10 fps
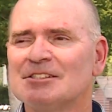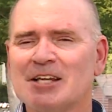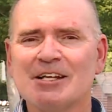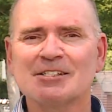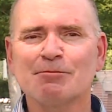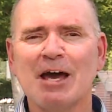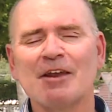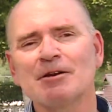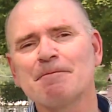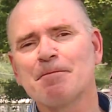Change the
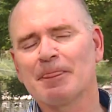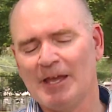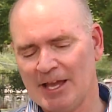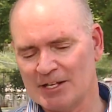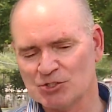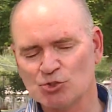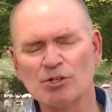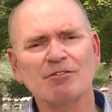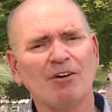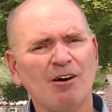battery and
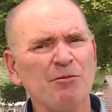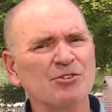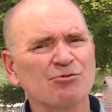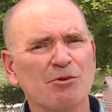sort of almost